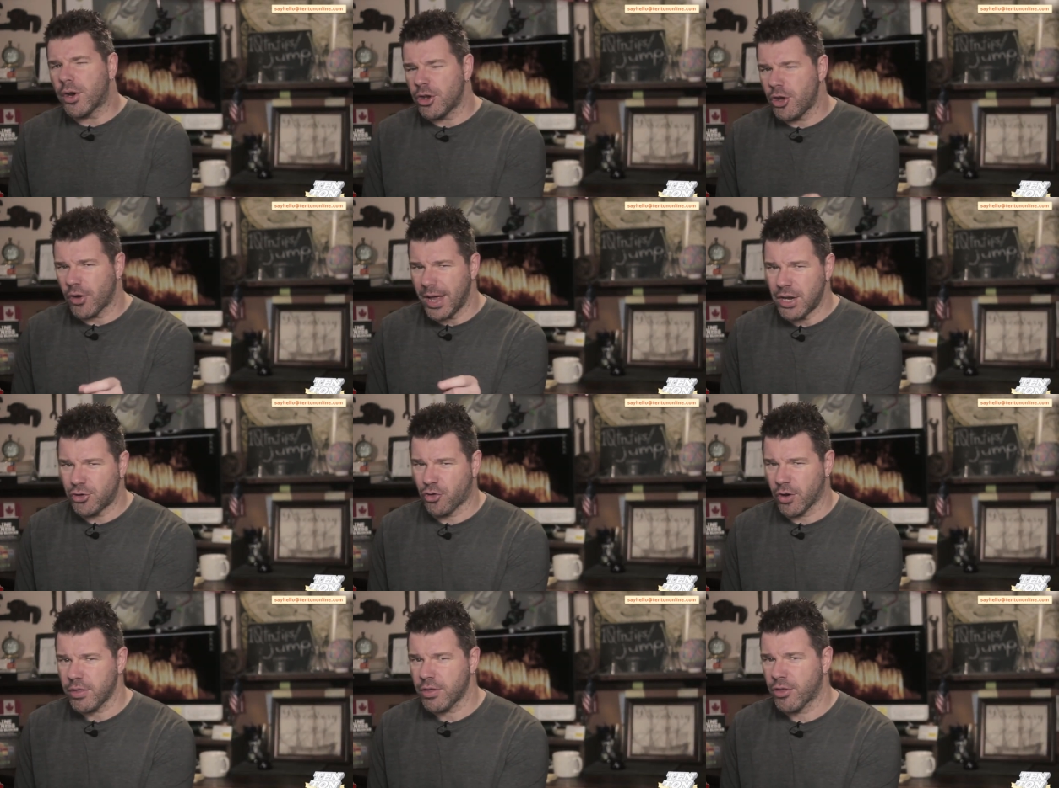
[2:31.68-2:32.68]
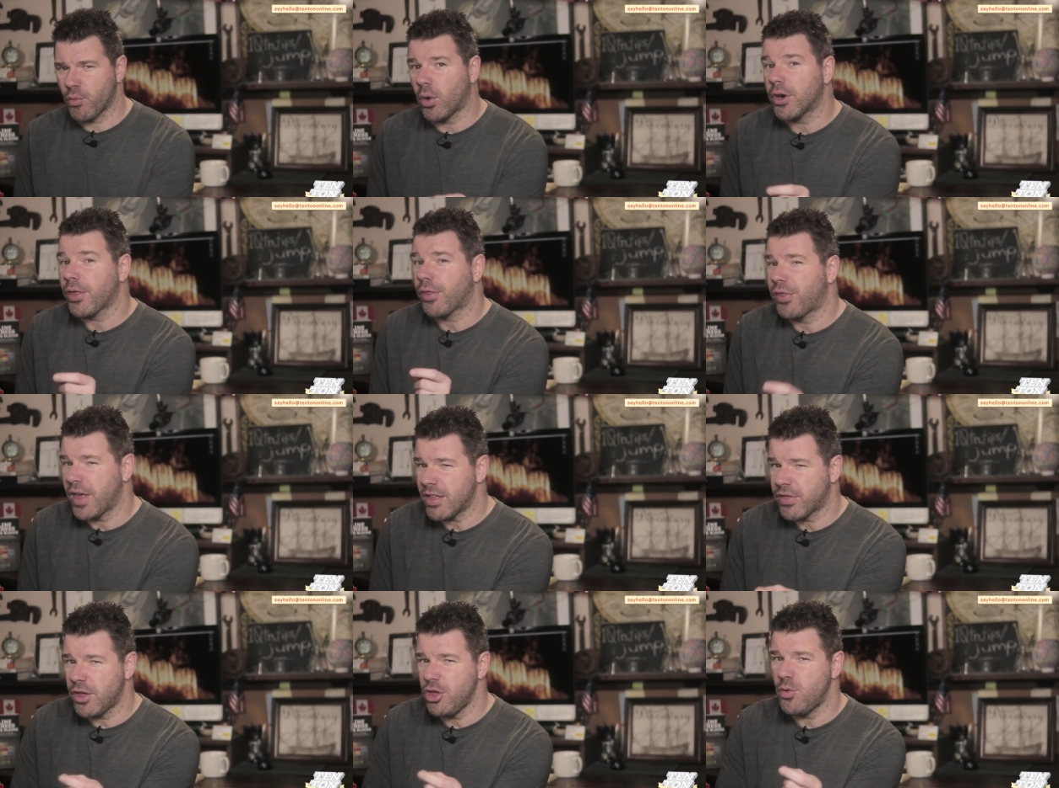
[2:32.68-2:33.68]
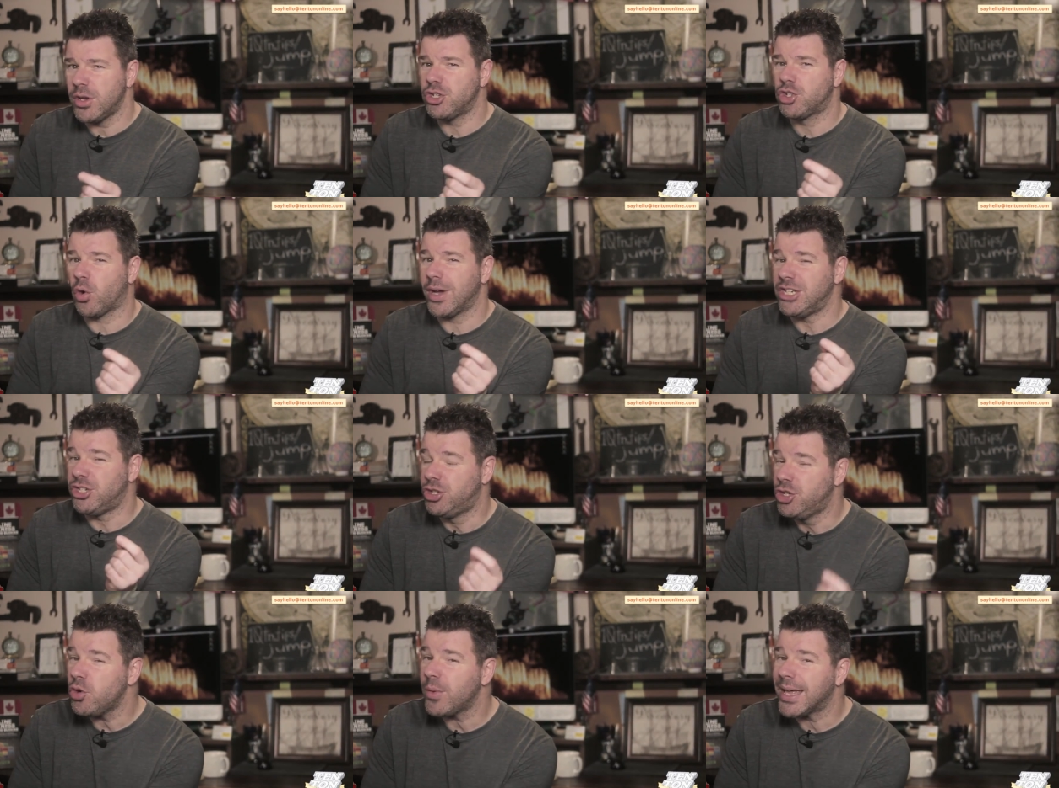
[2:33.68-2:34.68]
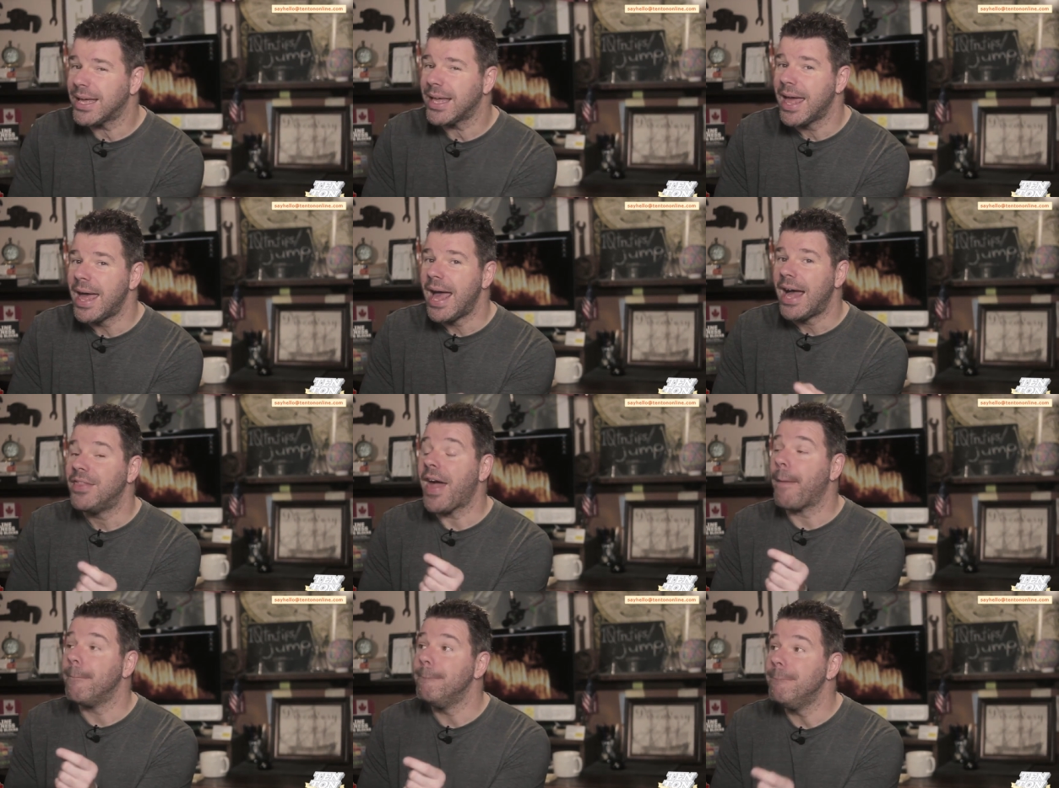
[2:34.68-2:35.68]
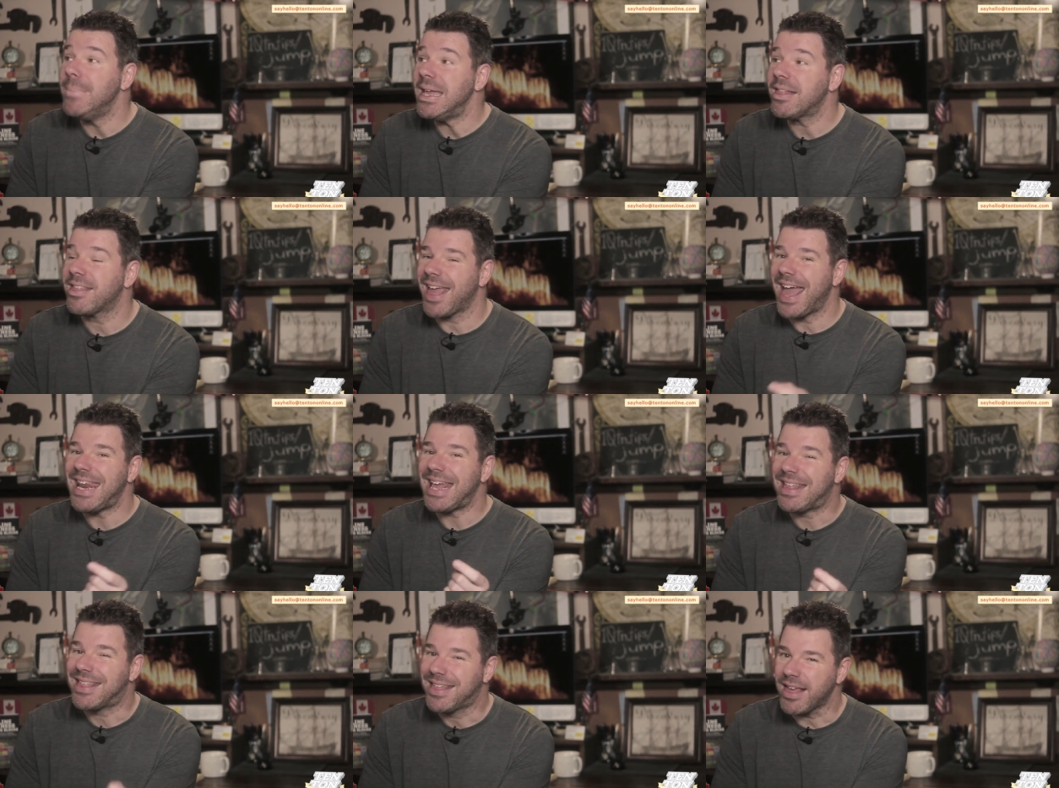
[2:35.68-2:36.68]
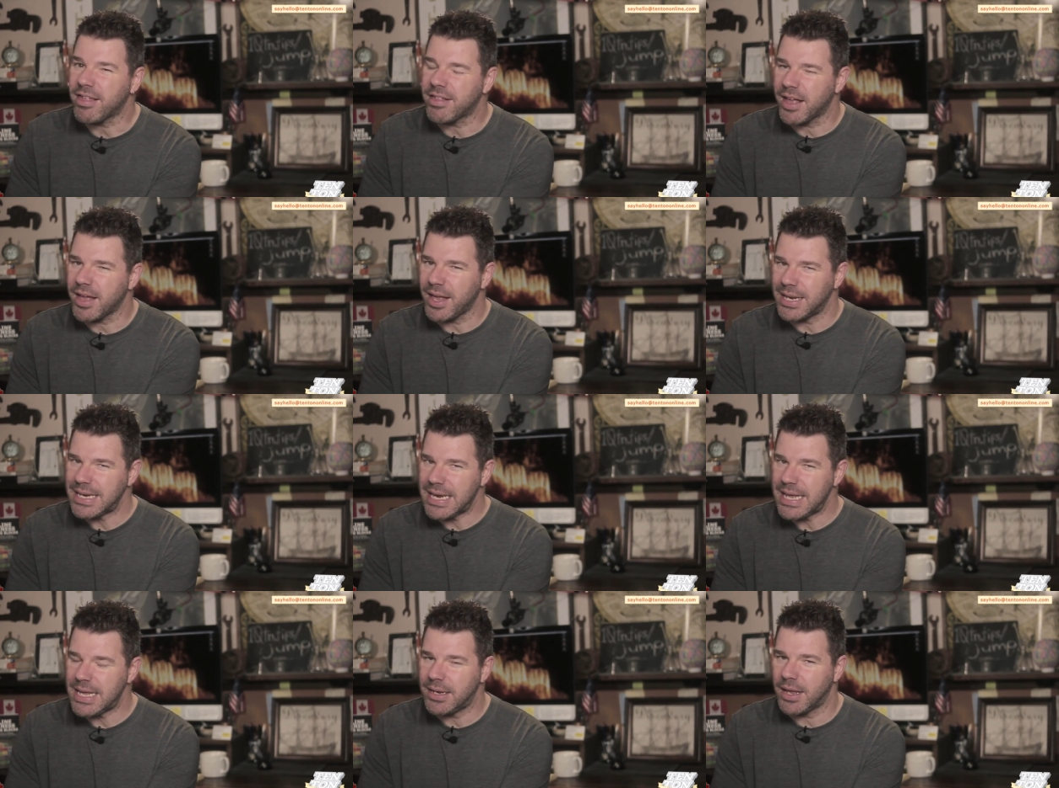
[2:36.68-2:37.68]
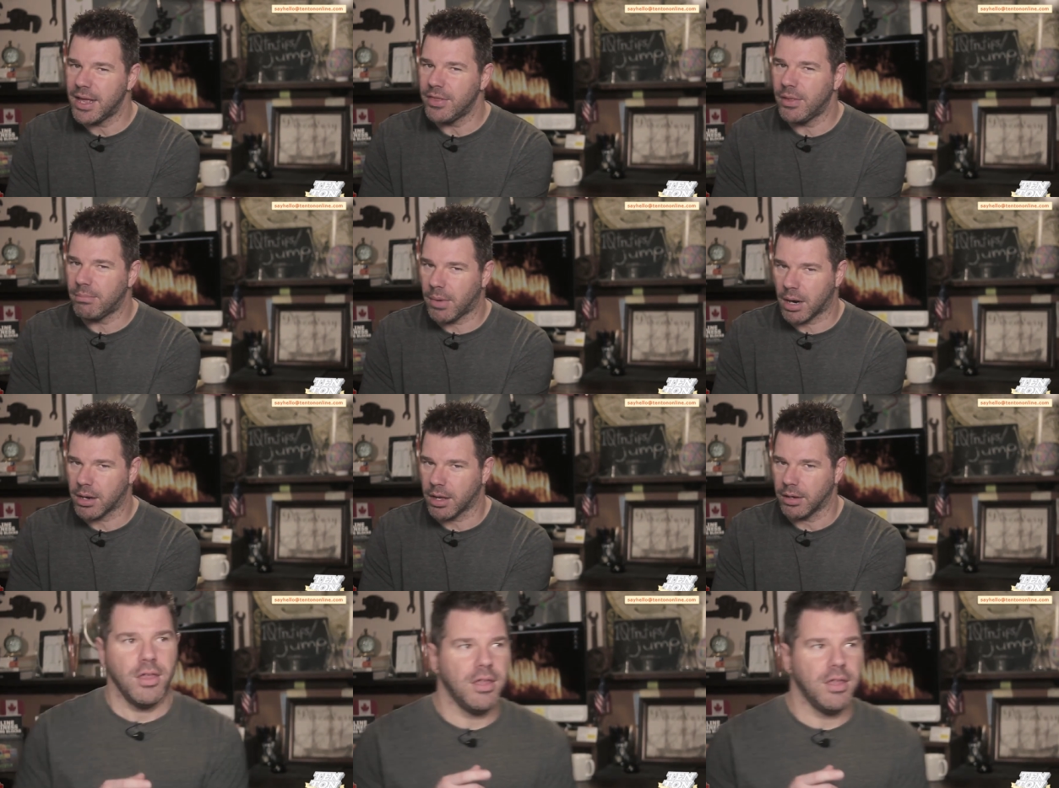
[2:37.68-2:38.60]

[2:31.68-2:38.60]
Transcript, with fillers: are your interests? What are the things that you enjoy doing that meets an existing need in the market?